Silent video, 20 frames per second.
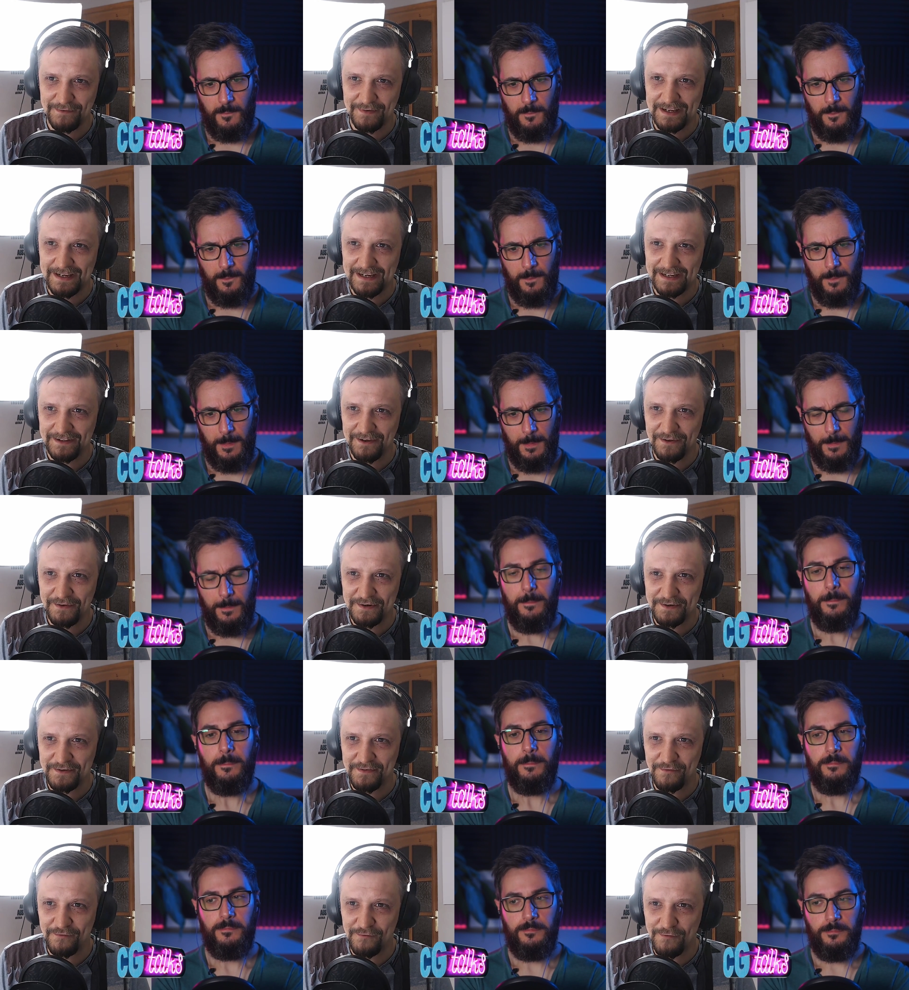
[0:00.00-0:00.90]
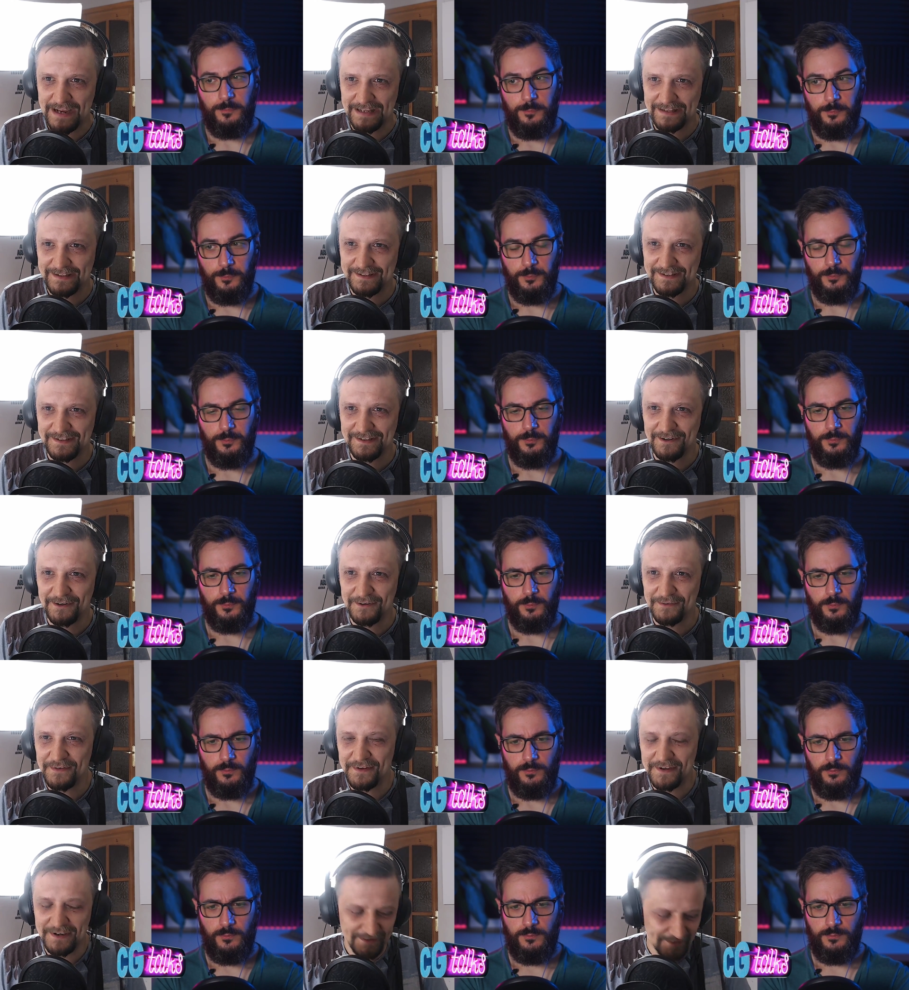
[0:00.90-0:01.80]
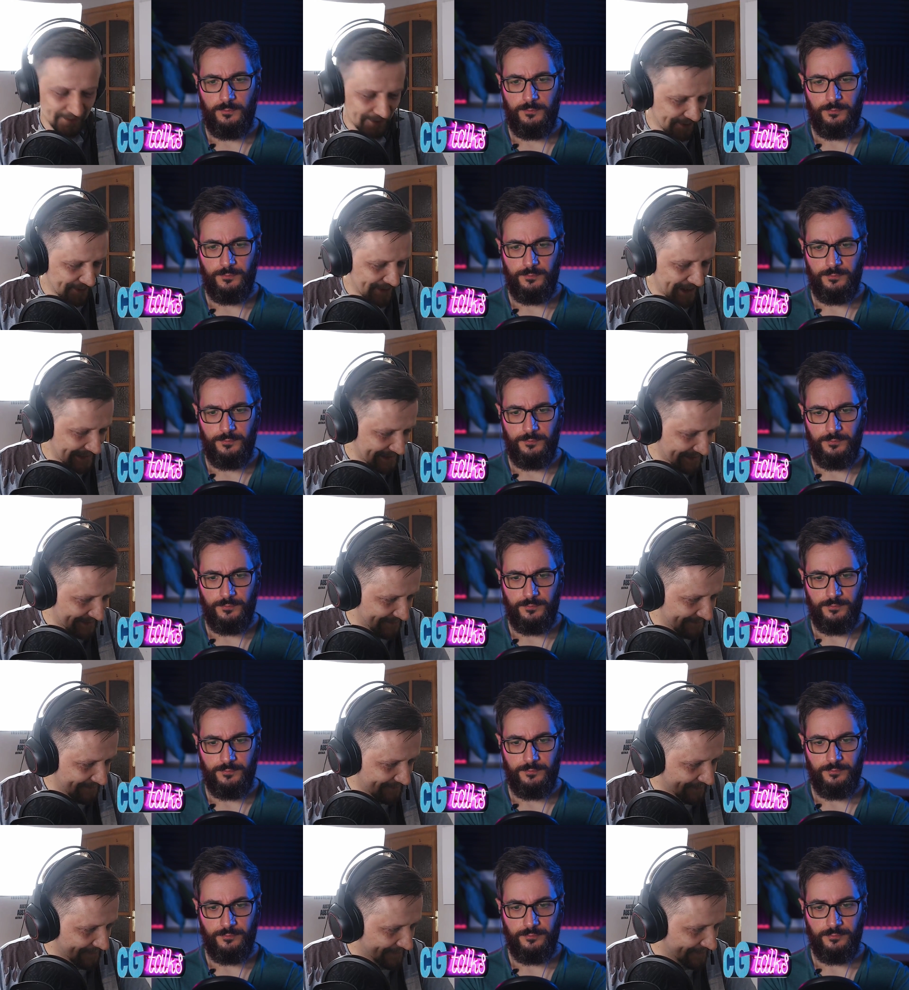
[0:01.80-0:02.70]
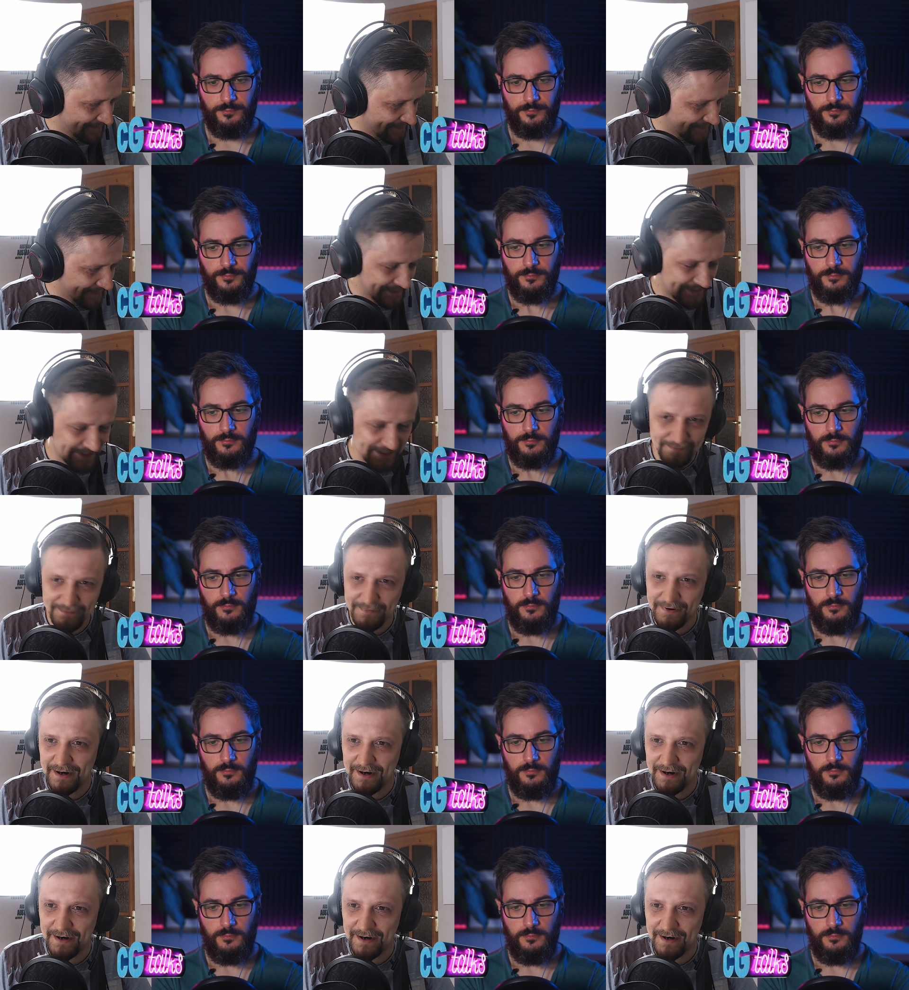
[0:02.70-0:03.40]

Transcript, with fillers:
Speaker 1: of like another threat on the on the horizon for for some